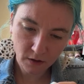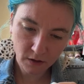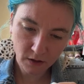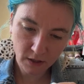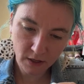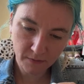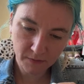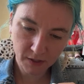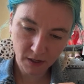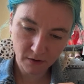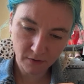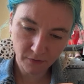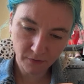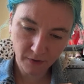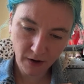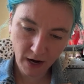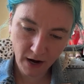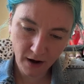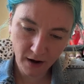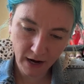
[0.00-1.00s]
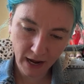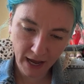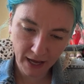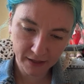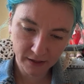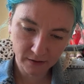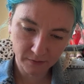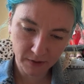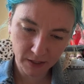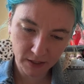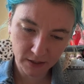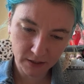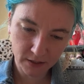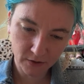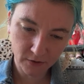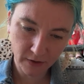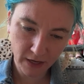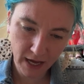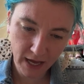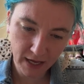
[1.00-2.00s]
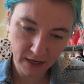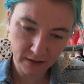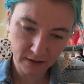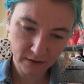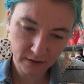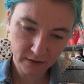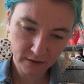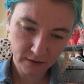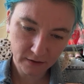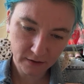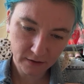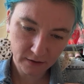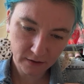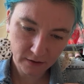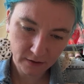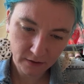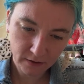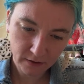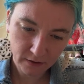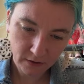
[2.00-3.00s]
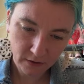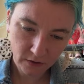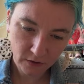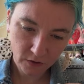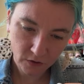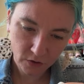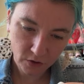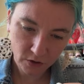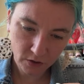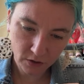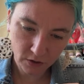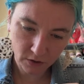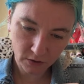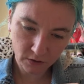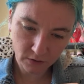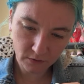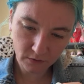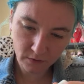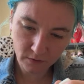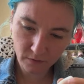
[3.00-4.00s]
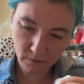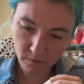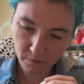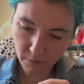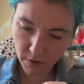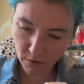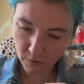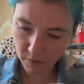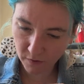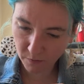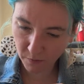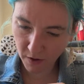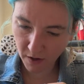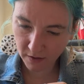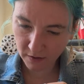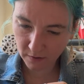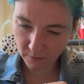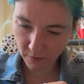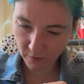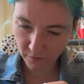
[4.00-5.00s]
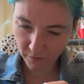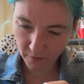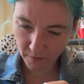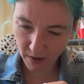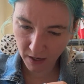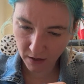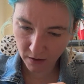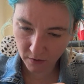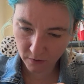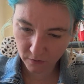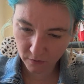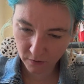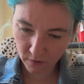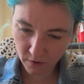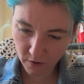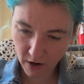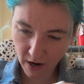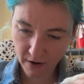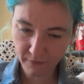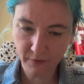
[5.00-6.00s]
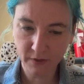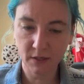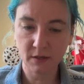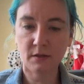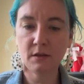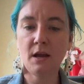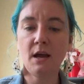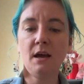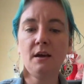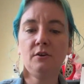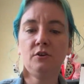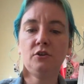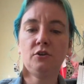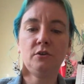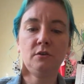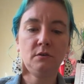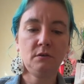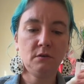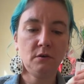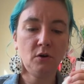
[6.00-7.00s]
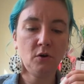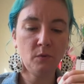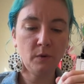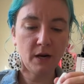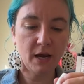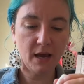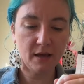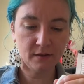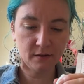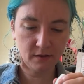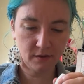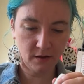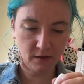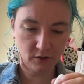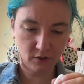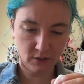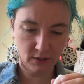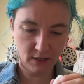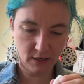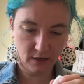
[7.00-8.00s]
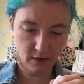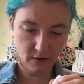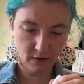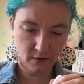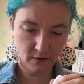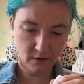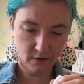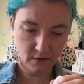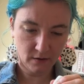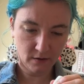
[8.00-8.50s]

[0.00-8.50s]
Seems unfair to ask me to do that, to be responsible for my own crafting stash. Who would ask such a thing?